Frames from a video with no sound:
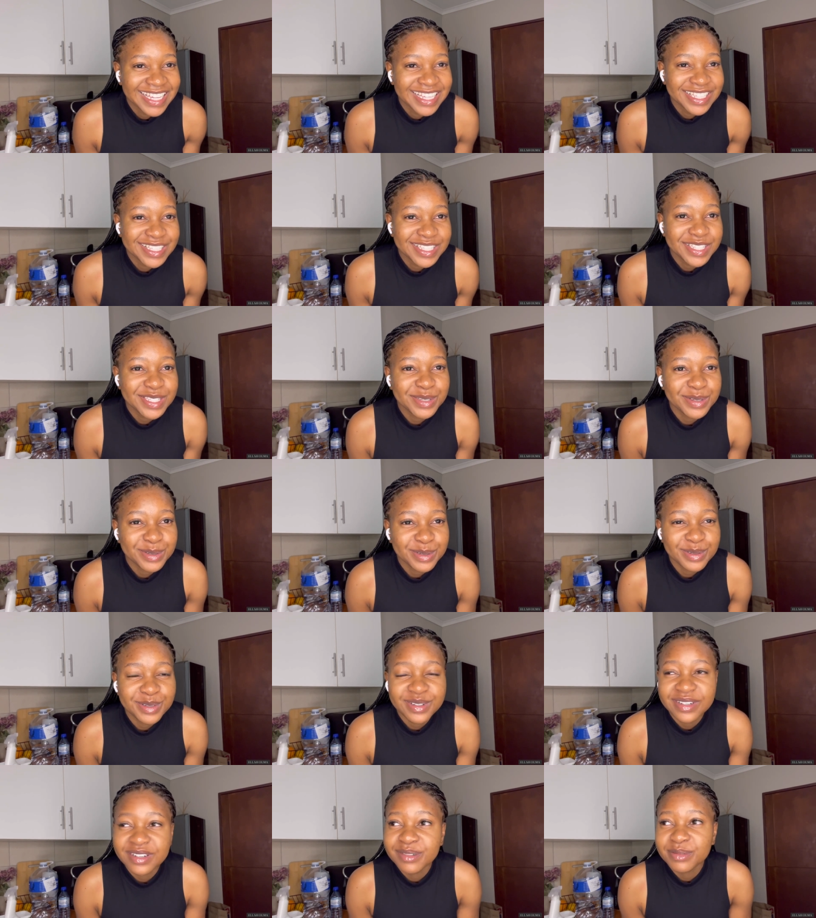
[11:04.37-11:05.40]

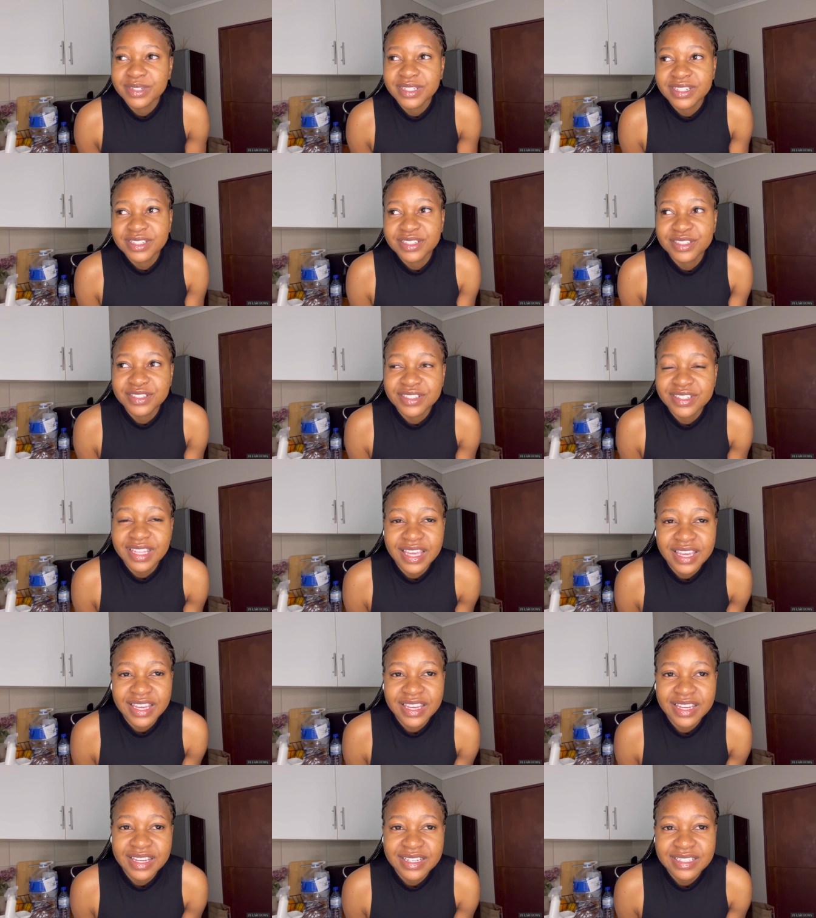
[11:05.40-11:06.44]
so I'm gonna do
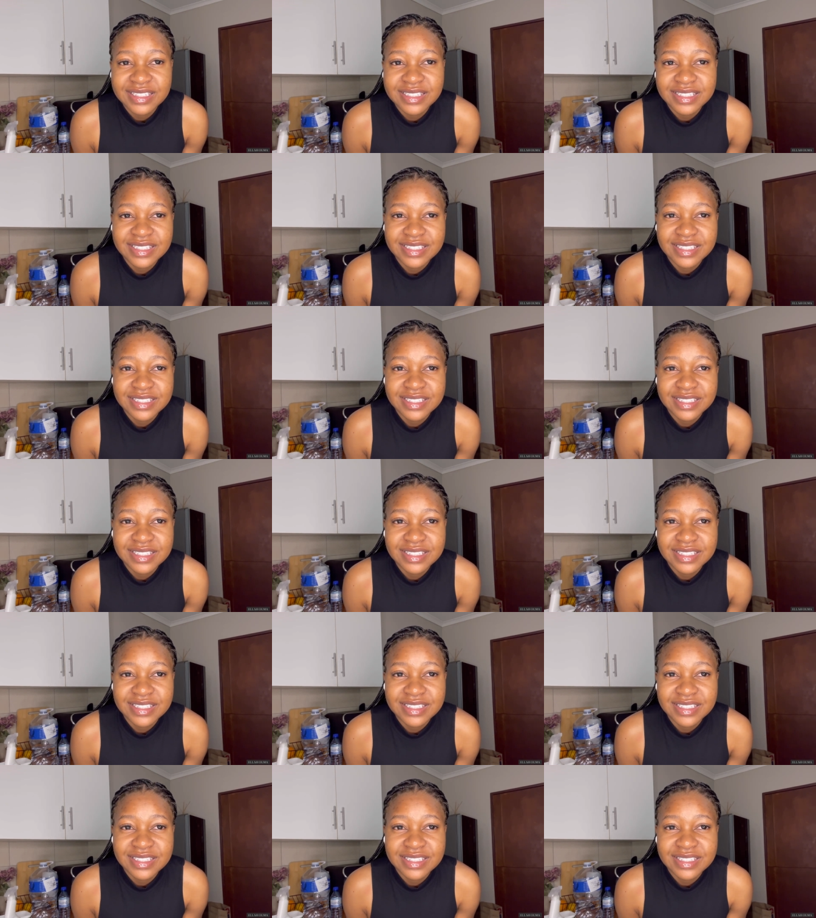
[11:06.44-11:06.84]
that.